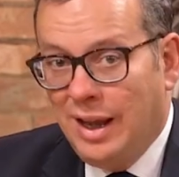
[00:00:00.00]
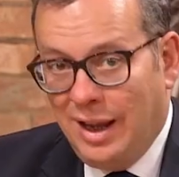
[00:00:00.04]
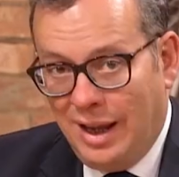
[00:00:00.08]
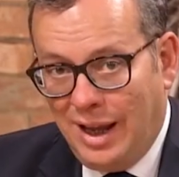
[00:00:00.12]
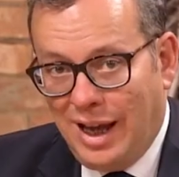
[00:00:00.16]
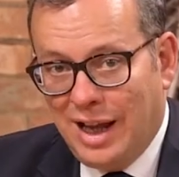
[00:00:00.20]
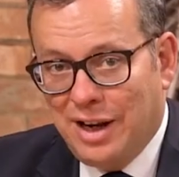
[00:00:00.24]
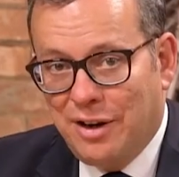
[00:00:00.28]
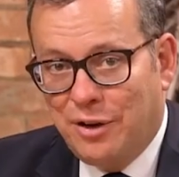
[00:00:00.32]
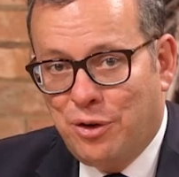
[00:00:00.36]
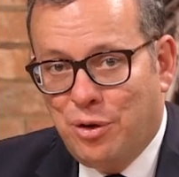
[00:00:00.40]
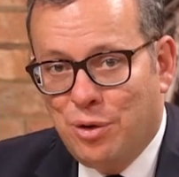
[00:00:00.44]

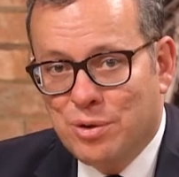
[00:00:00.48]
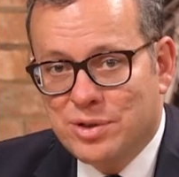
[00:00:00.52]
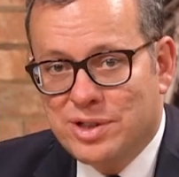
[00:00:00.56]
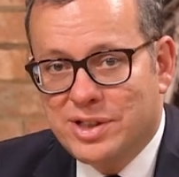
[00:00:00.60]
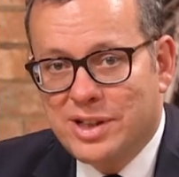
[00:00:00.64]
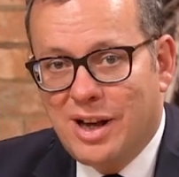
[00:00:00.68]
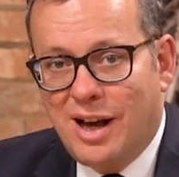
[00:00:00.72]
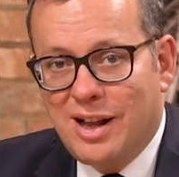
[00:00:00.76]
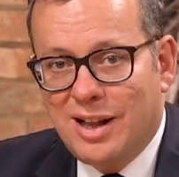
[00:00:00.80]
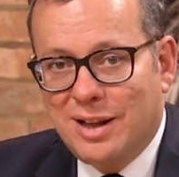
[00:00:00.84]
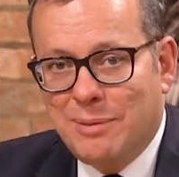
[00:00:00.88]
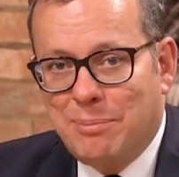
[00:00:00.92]
And of course,
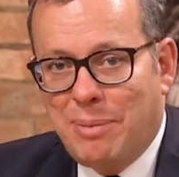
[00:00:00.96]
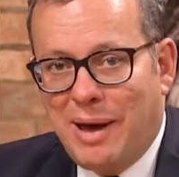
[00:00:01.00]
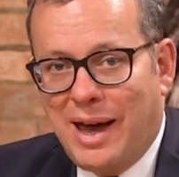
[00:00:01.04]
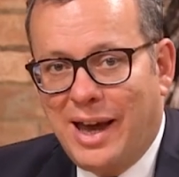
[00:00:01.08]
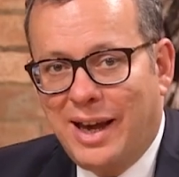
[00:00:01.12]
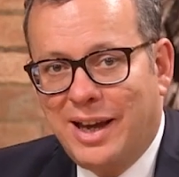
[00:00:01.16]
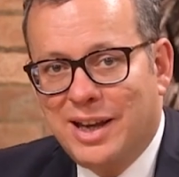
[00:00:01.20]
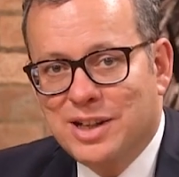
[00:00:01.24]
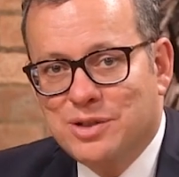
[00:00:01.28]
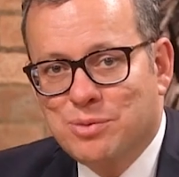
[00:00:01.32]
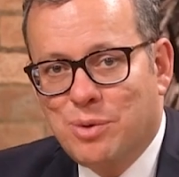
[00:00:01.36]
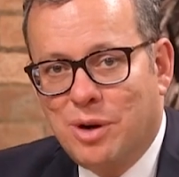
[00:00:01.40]
Starling
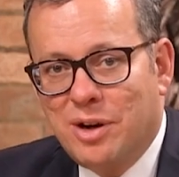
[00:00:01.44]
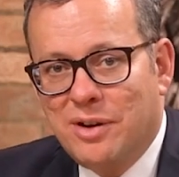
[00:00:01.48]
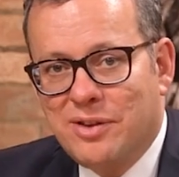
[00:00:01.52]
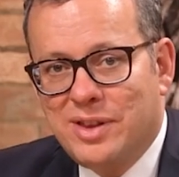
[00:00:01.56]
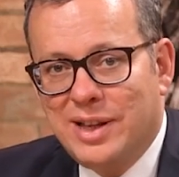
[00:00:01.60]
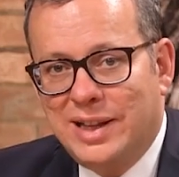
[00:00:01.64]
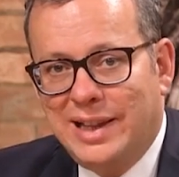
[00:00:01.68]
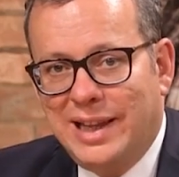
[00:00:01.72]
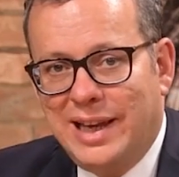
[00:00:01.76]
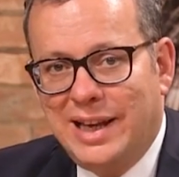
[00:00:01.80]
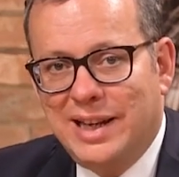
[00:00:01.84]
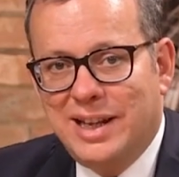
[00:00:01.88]
Bank is one of
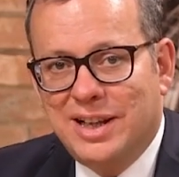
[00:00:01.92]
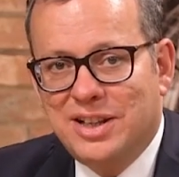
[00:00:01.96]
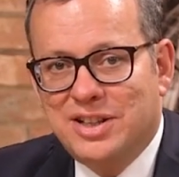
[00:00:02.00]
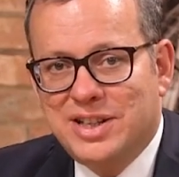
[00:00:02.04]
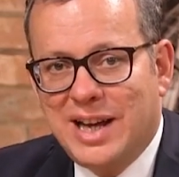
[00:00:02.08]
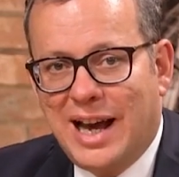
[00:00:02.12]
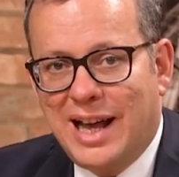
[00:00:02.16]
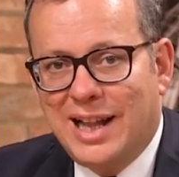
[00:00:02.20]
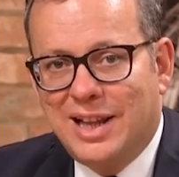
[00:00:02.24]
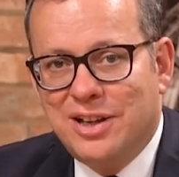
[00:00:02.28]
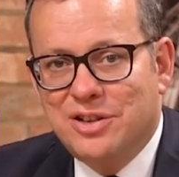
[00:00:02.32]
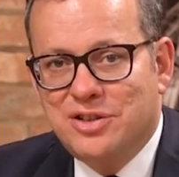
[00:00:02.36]
the leading
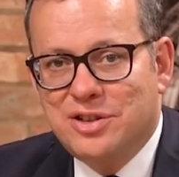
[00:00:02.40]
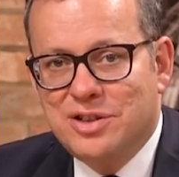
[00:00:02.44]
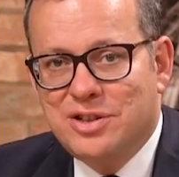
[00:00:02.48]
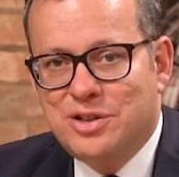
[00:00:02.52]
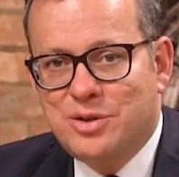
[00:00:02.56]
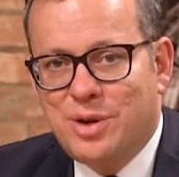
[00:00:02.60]
challengers